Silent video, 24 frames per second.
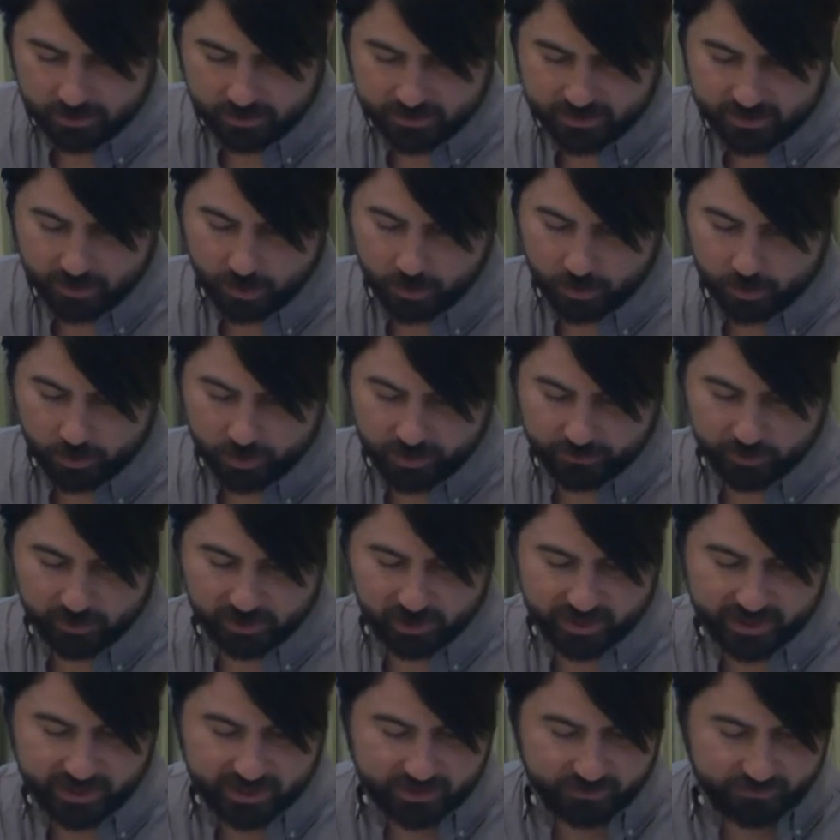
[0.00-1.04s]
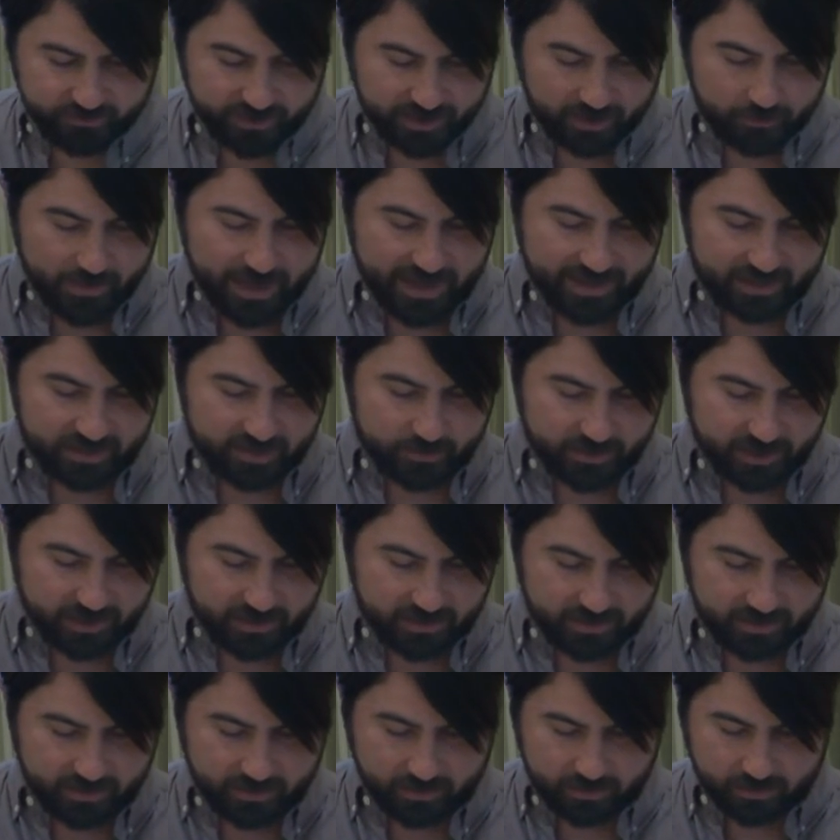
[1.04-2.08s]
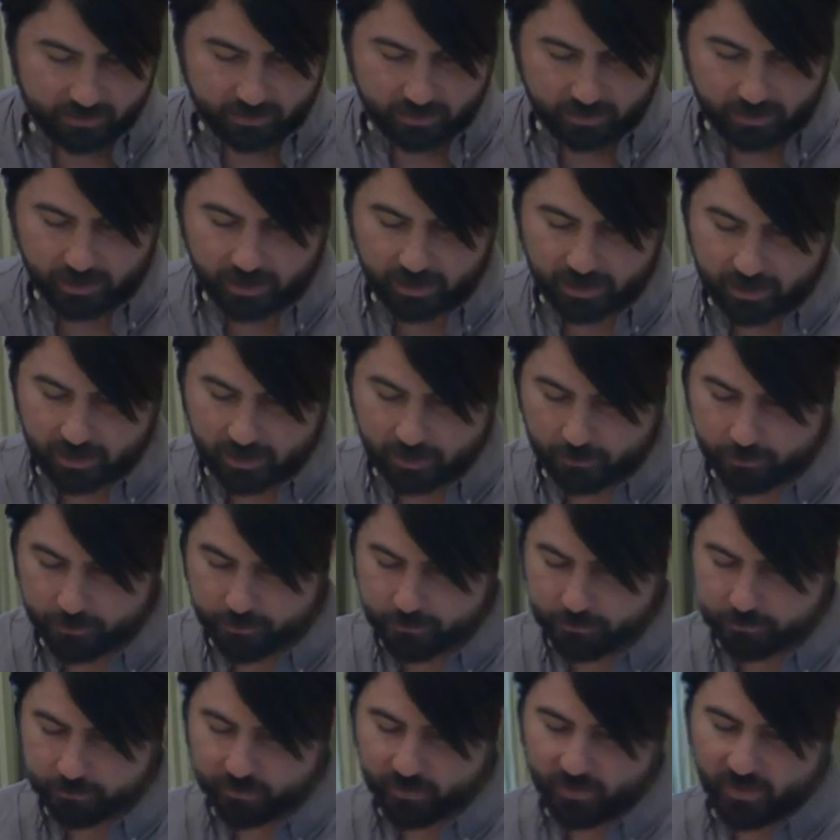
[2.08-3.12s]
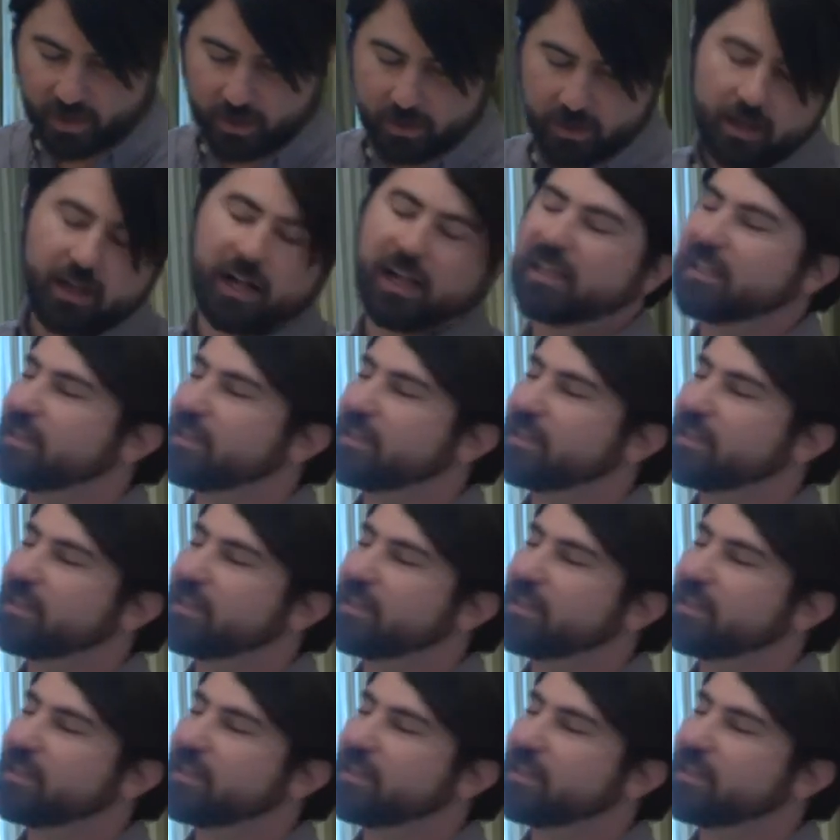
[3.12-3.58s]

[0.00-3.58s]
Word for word: So if we look at config management, um, a